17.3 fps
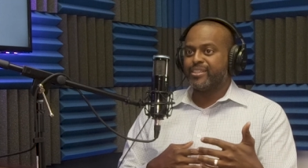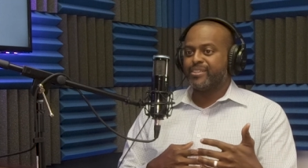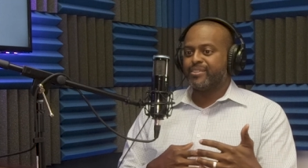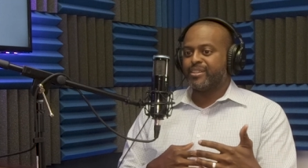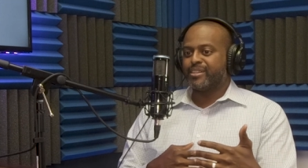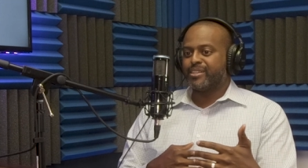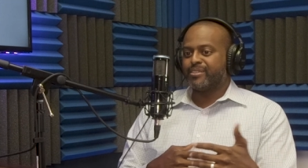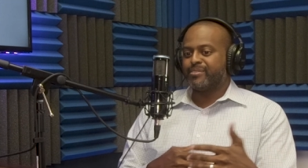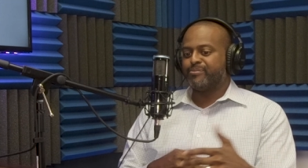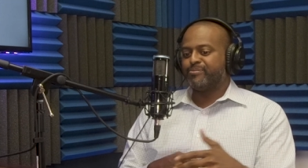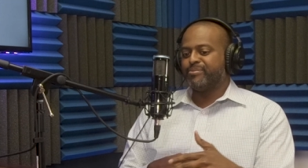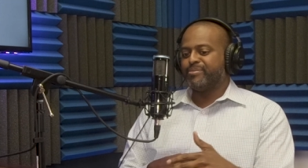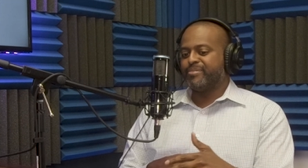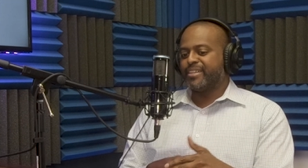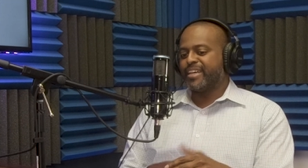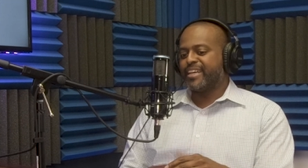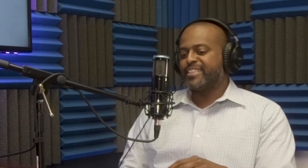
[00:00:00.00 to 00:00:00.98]
uh,
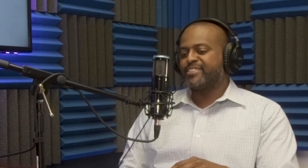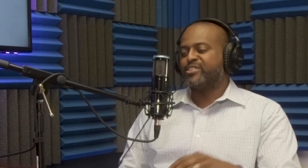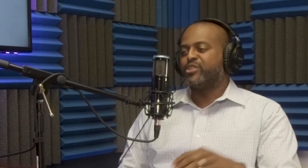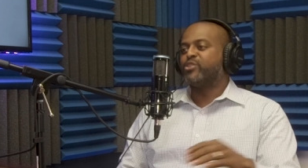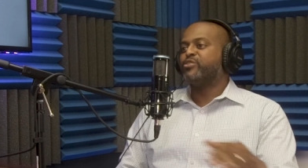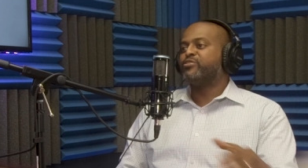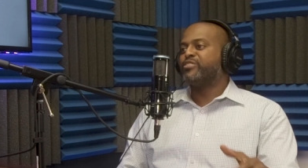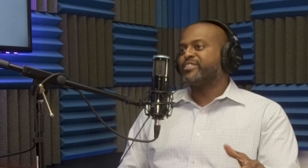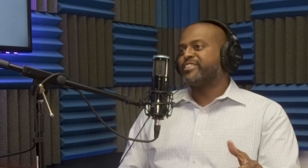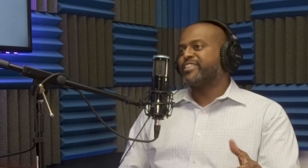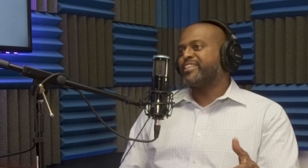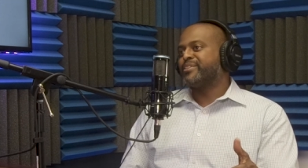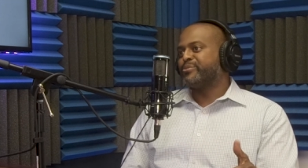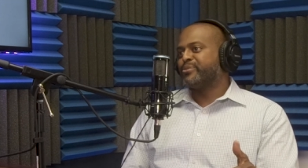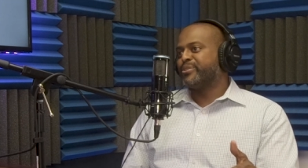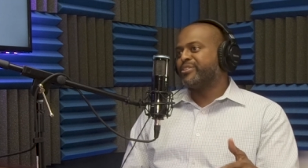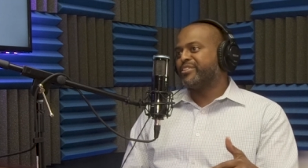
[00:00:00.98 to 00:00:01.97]
has
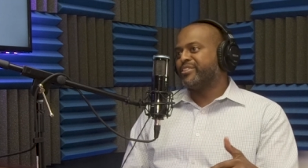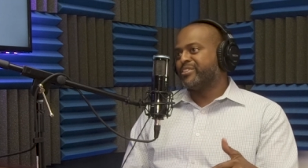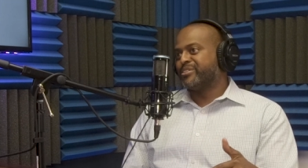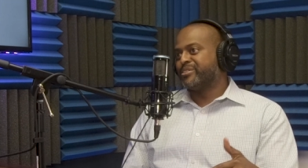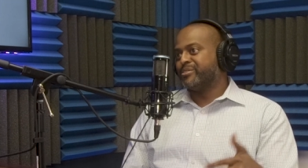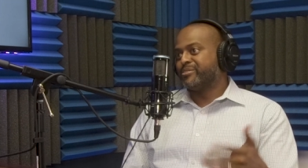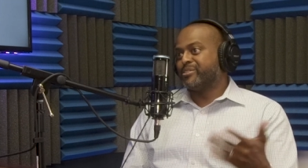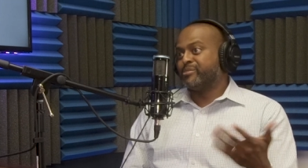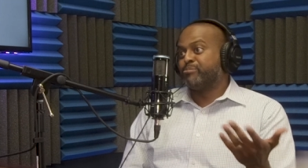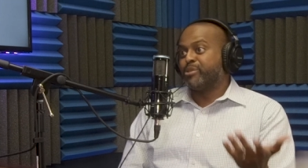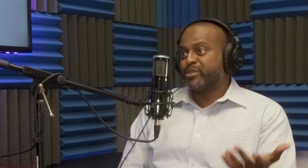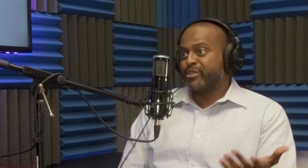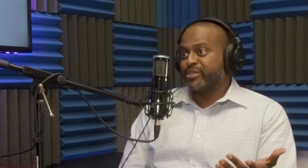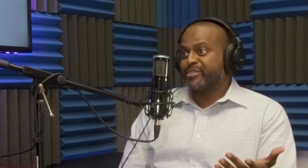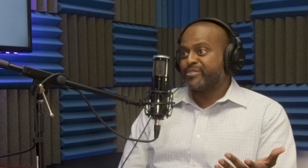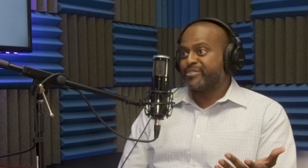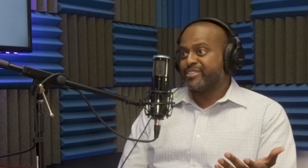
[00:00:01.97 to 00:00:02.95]
oversight with the the
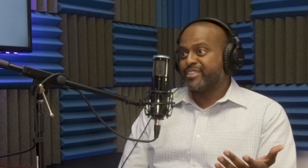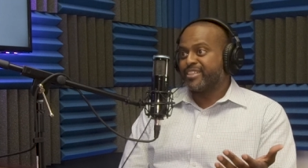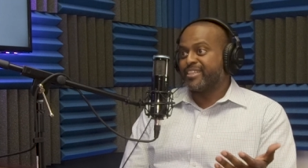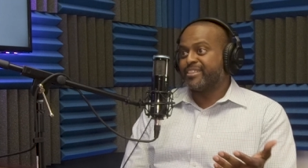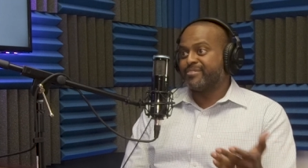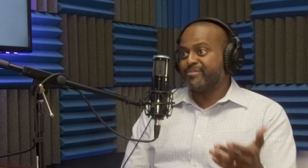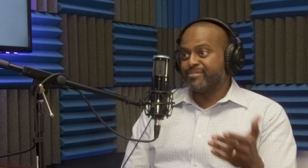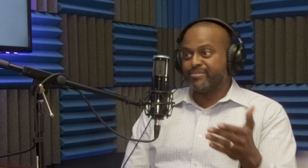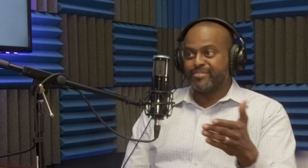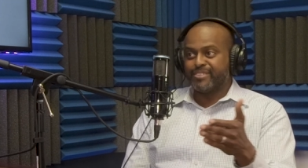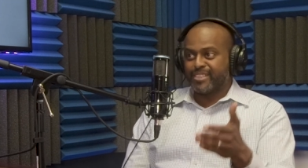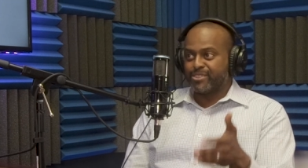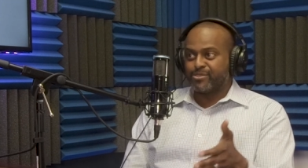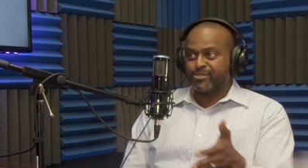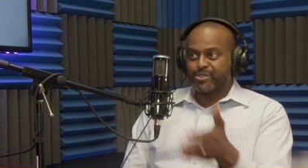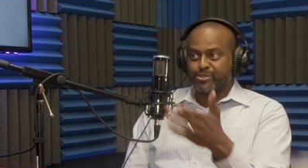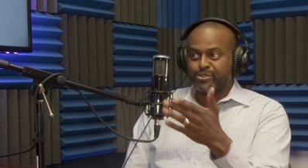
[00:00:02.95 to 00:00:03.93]
bar, and
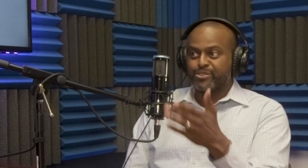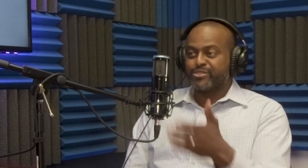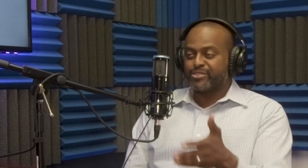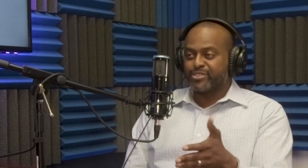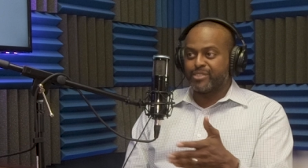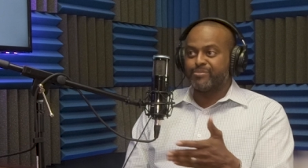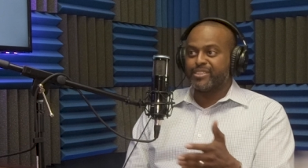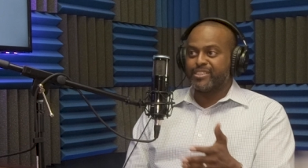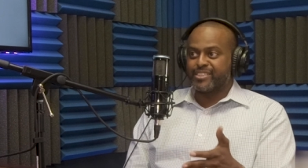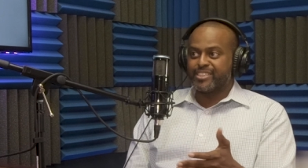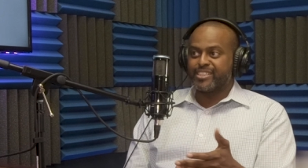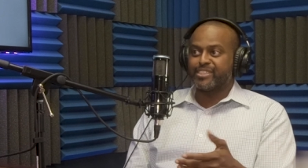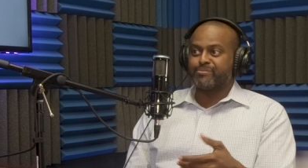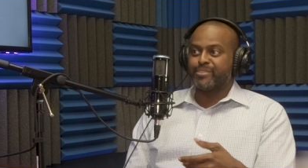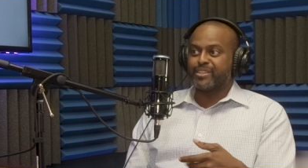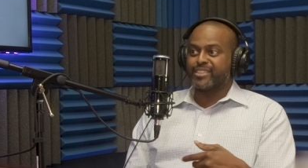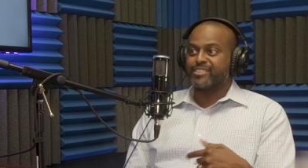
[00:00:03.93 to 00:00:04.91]
those are some of the
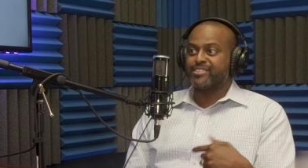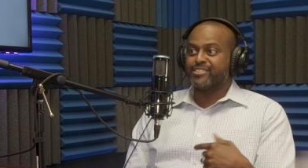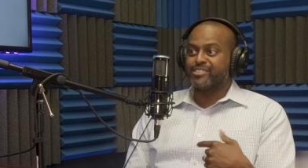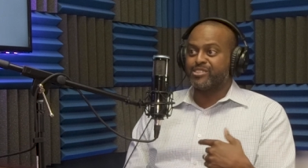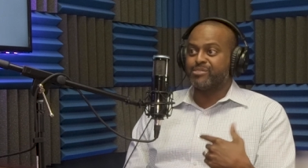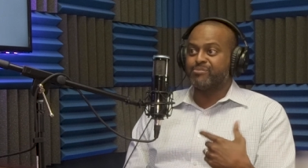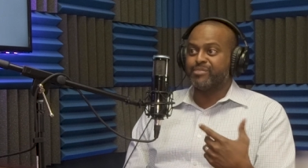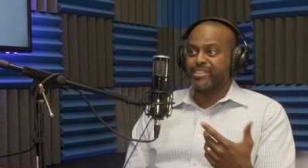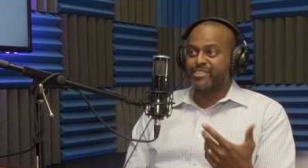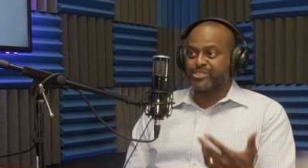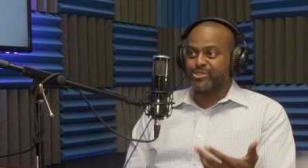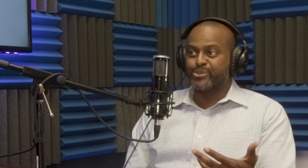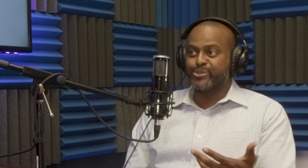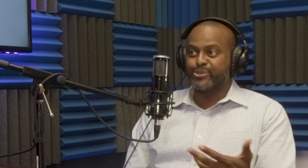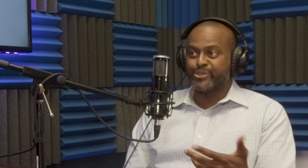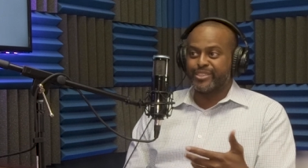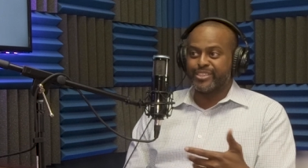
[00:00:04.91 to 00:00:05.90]
check boxes to make
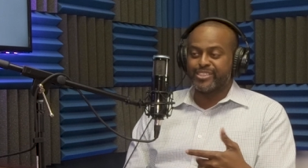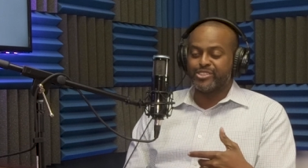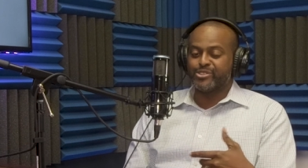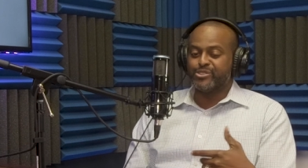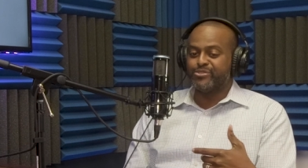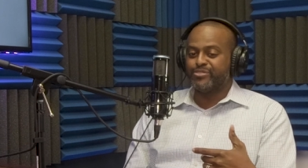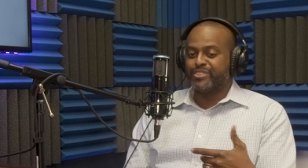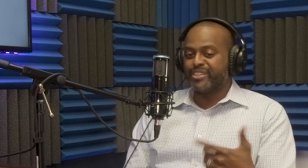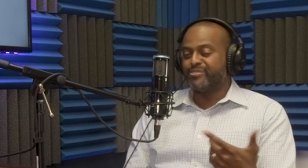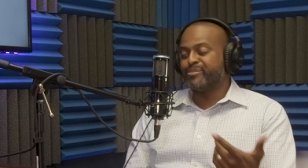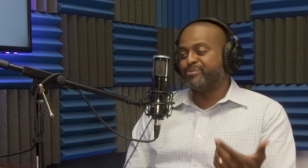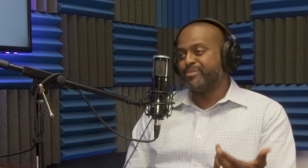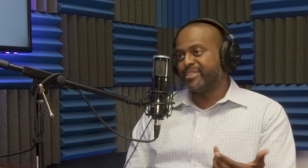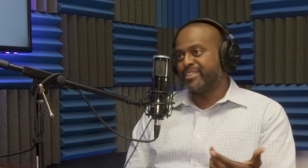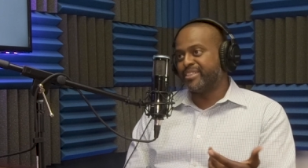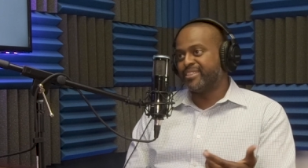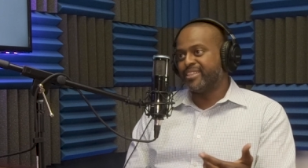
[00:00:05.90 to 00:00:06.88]
sure that you've never
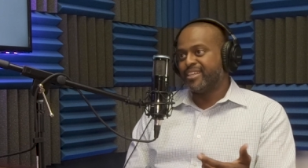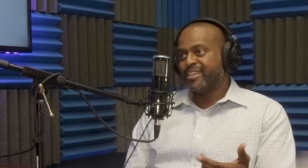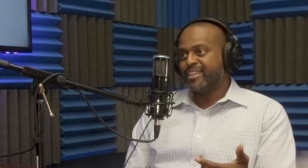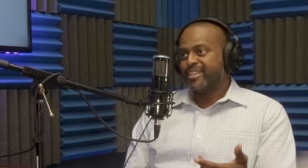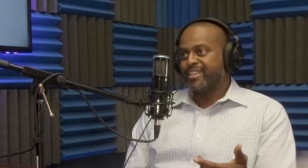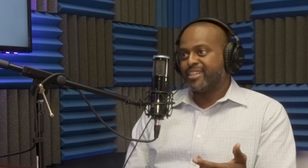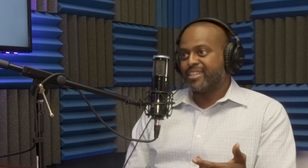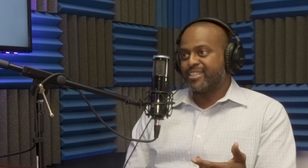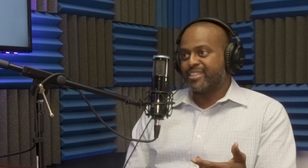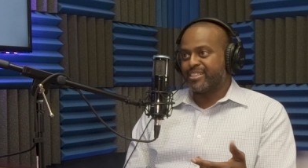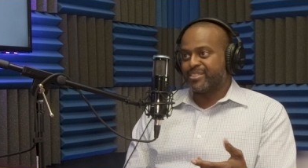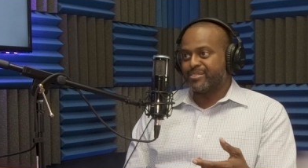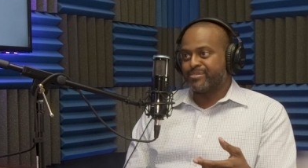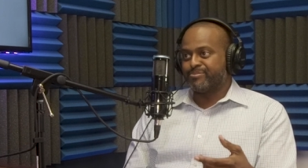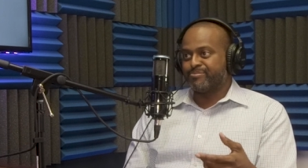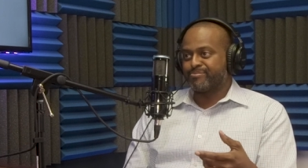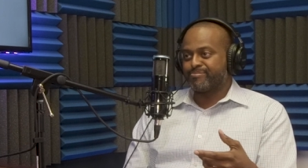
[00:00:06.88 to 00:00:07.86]
been
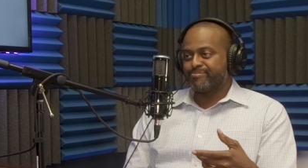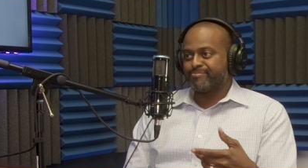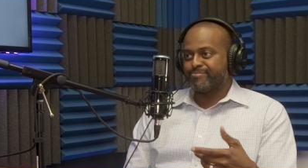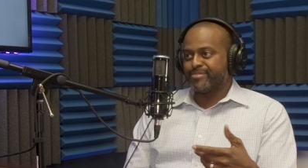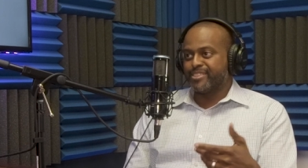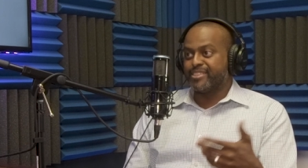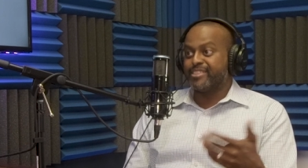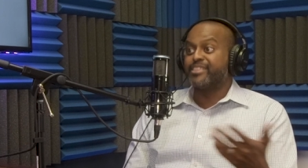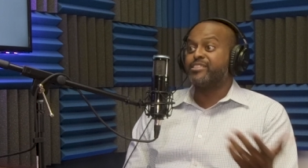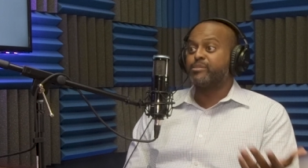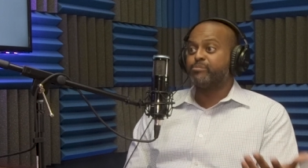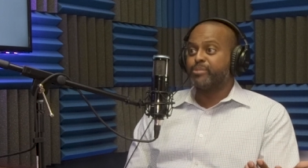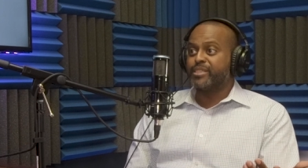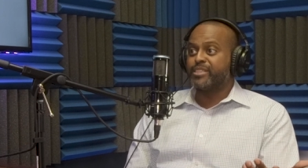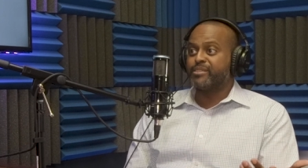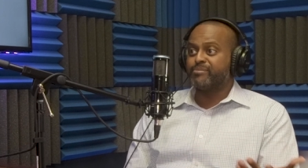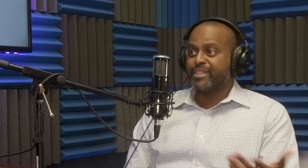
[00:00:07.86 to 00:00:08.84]
um,
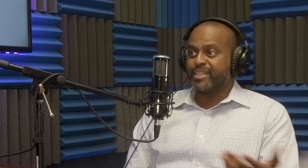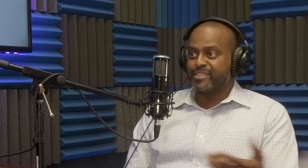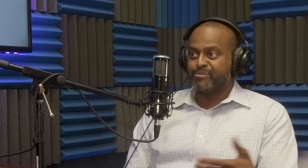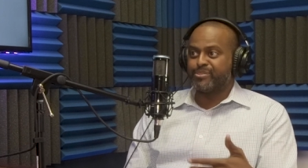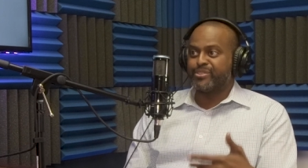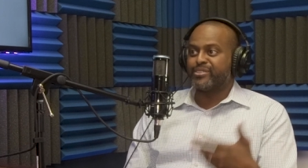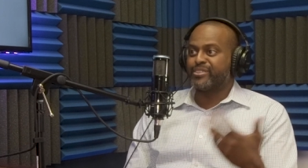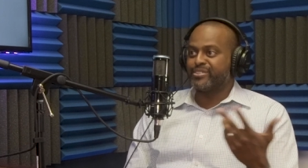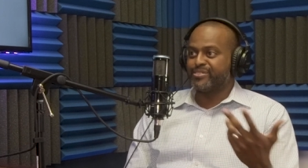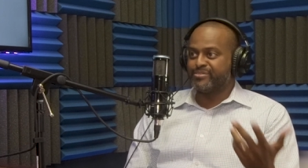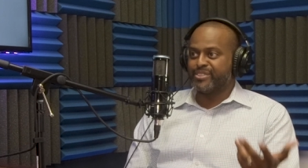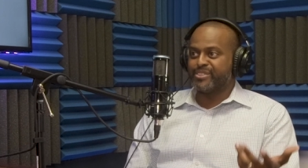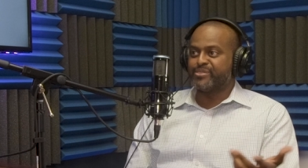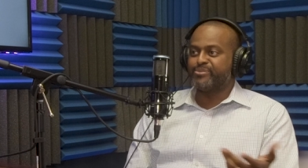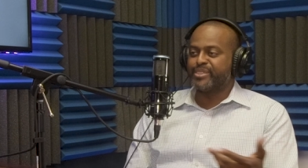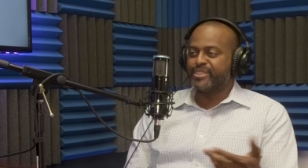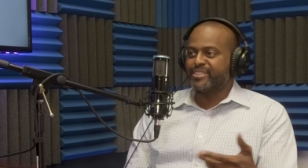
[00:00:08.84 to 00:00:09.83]
disciplined by the bar, you've
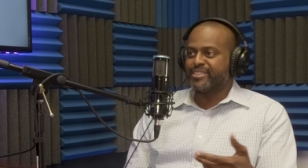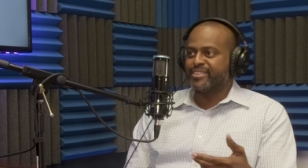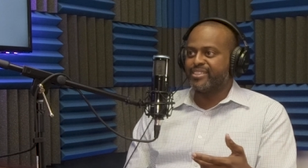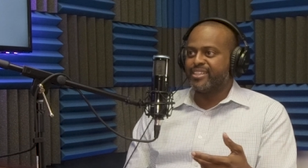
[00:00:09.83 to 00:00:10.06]
never been